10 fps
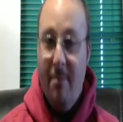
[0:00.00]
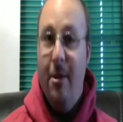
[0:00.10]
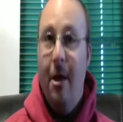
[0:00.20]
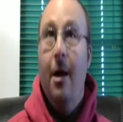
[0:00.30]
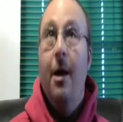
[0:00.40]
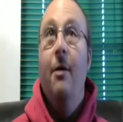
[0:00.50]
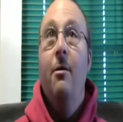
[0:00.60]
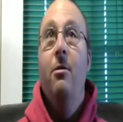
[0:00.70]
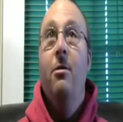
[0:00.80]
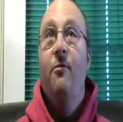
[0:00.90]
the
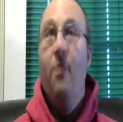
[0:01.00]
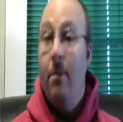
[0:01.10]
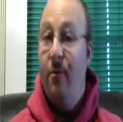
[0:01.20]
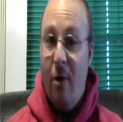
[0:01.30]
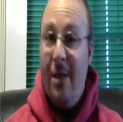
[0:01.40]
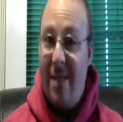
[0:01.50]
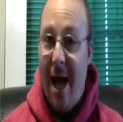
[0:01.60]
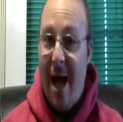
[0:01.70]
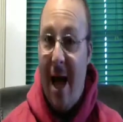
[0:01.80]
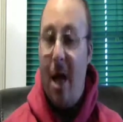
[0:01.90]
voice
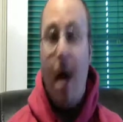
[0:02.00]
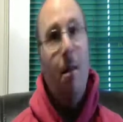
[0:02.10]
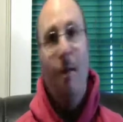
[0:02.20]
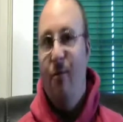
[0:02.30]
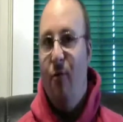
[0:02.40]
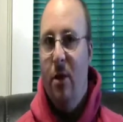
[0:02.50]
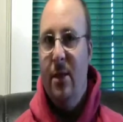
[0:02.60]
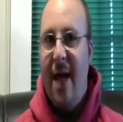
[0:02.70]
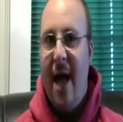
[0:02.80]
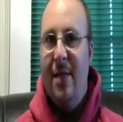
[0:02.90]
cast, I love the
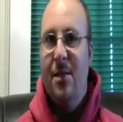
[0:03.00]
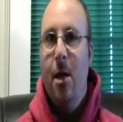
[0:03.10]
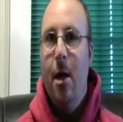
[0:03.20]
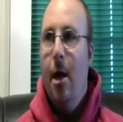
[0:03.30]
voice cast.